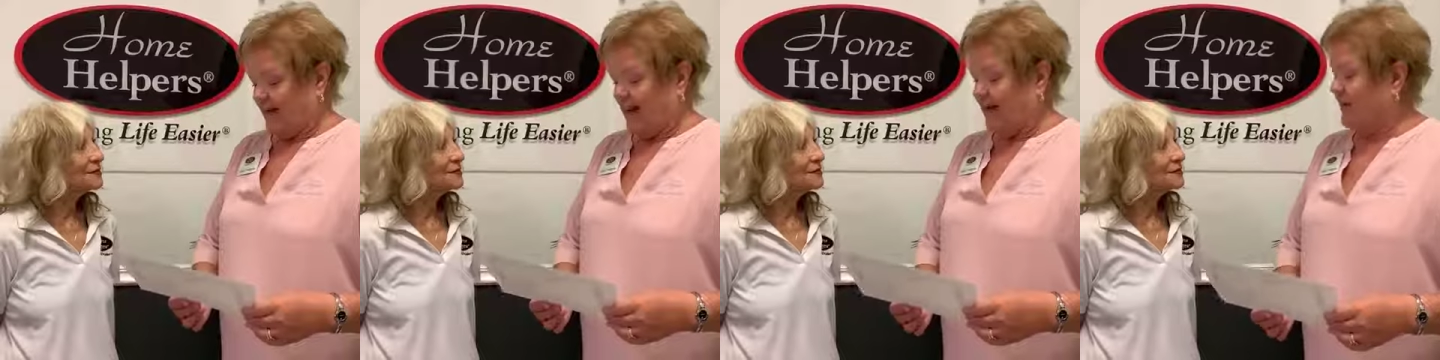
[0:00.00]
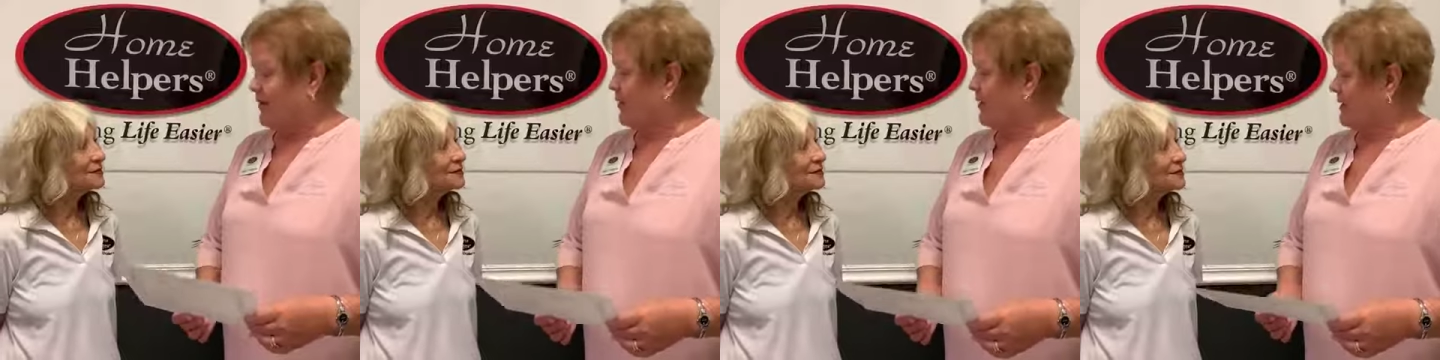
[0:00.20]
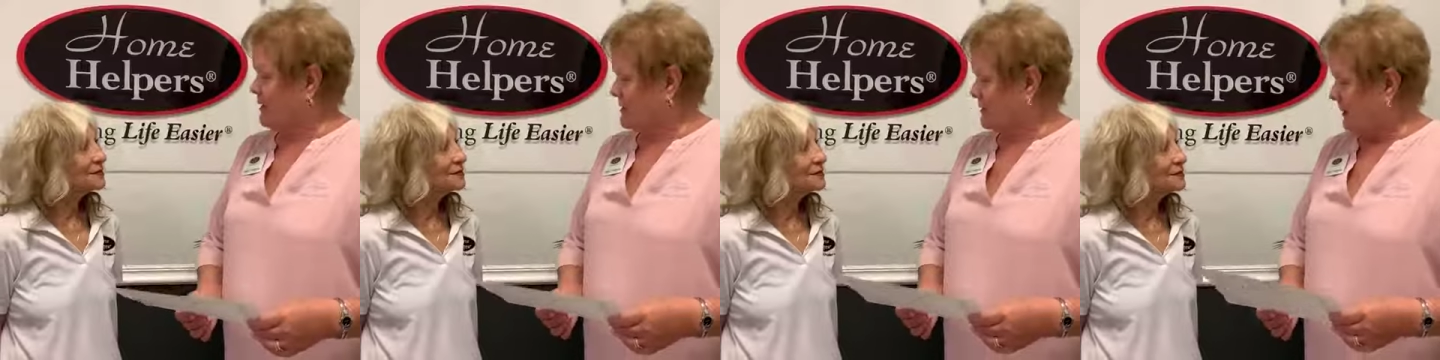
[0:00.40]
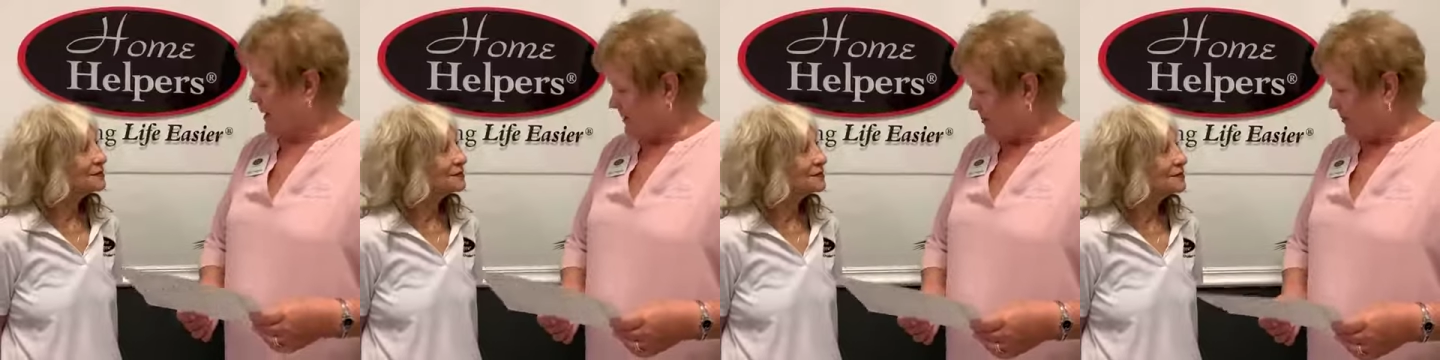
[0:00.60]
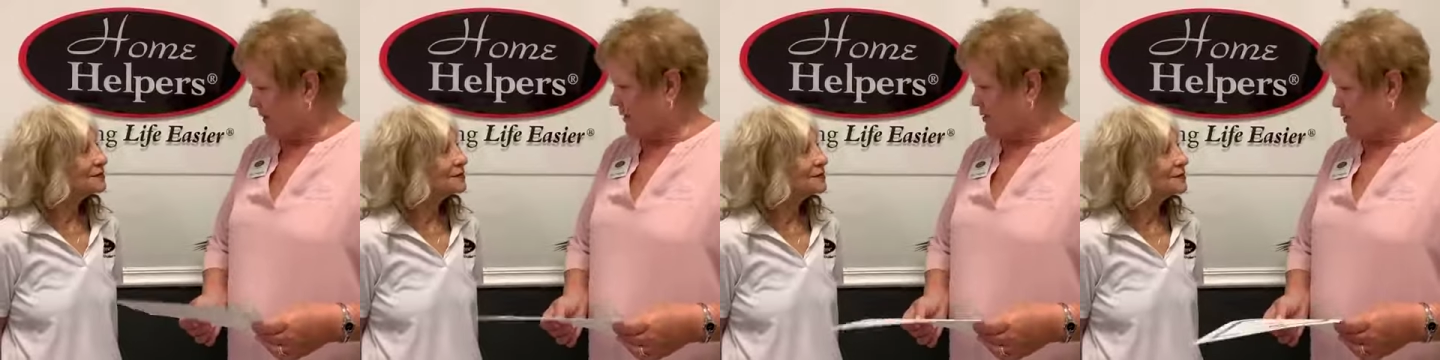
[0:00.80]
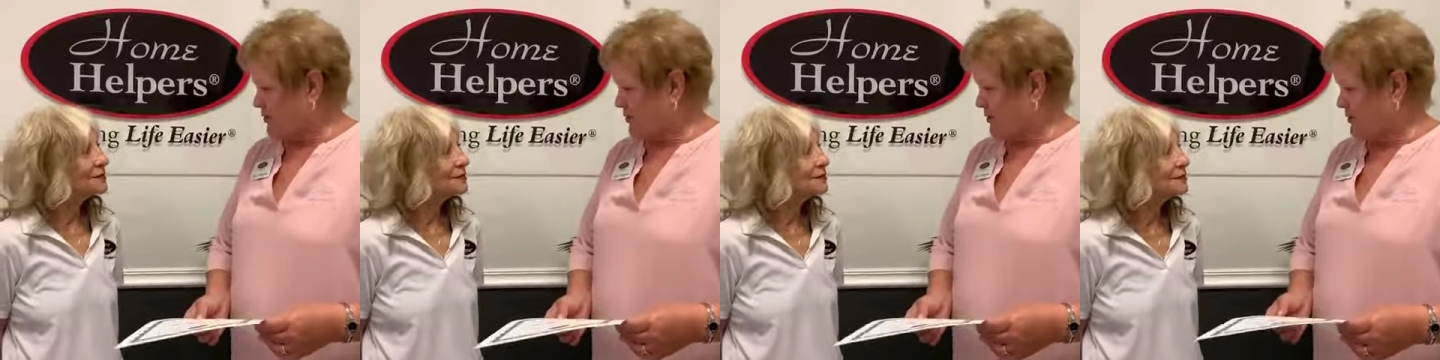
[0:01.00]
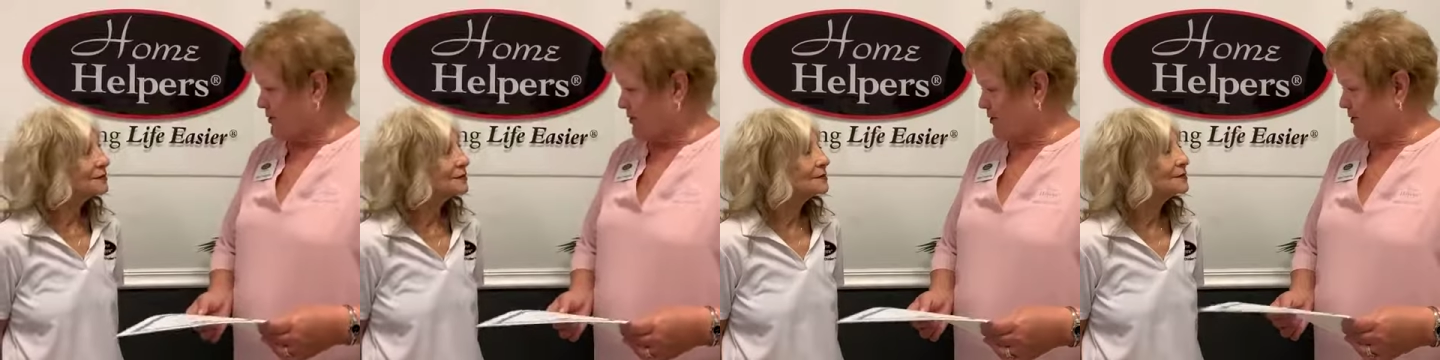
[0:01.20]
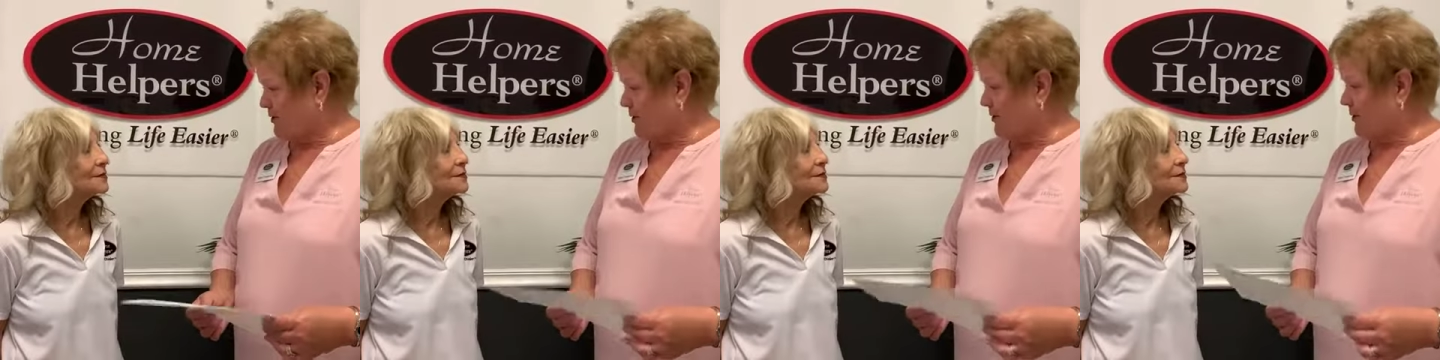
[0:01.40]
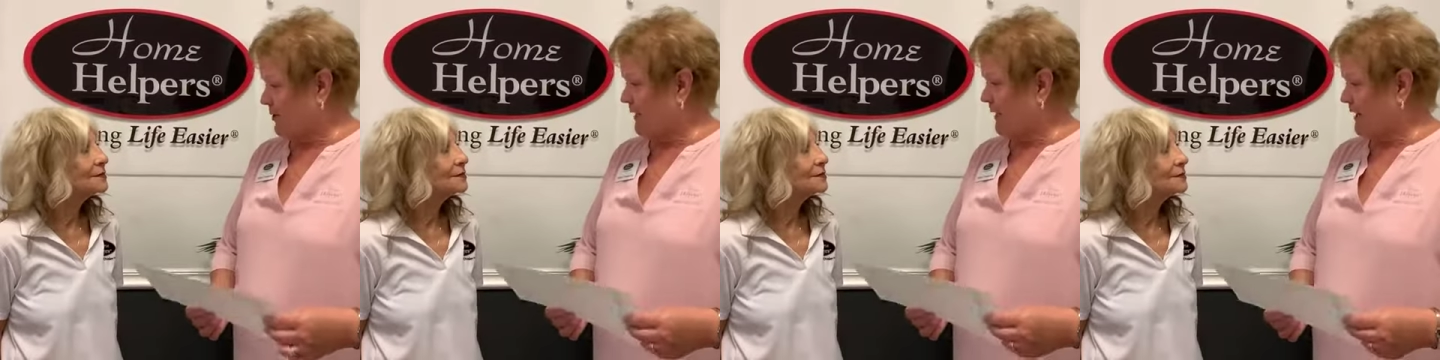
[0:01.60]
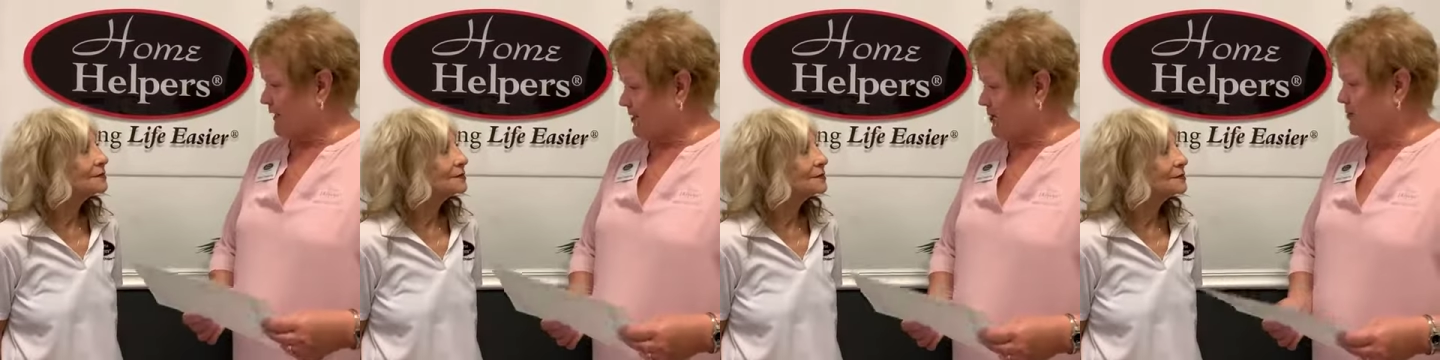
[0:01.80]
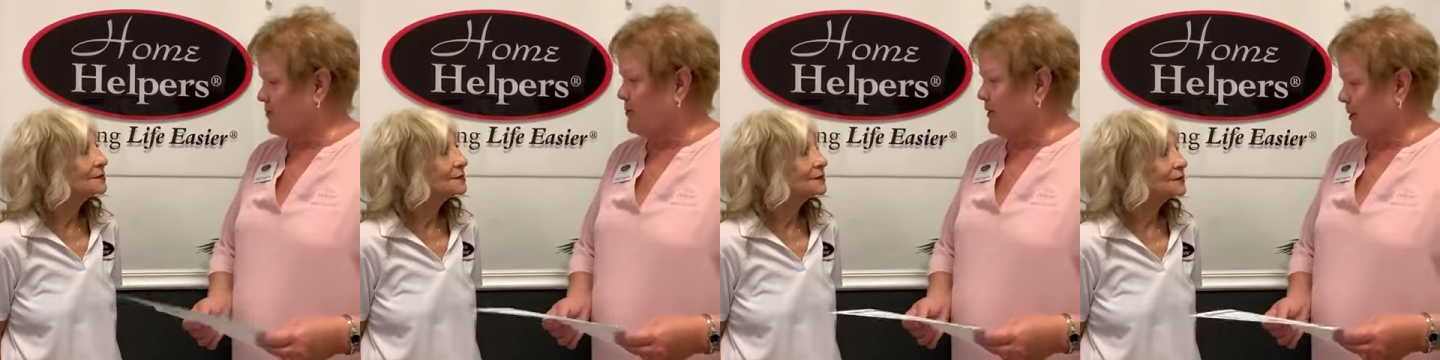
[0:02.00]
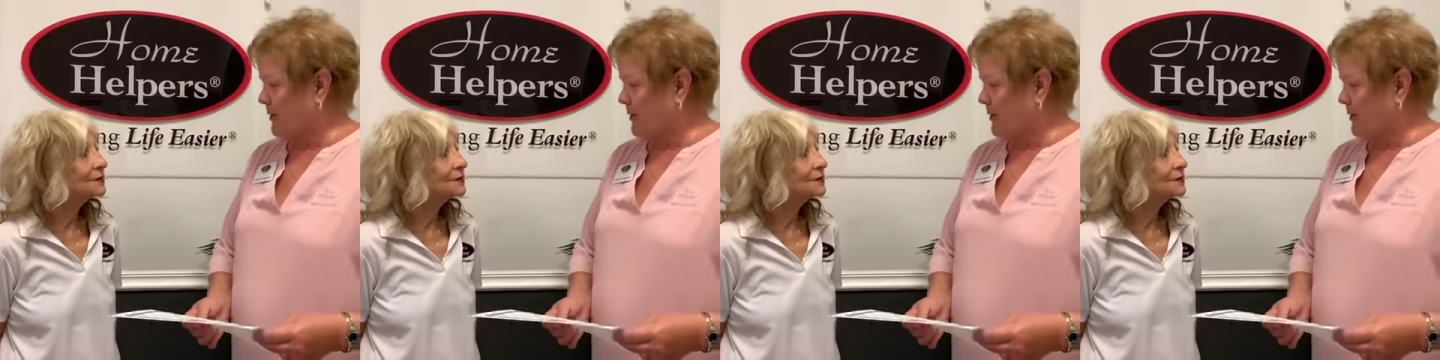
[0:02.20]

Speaker 1: Heather, it's my pleasure to let you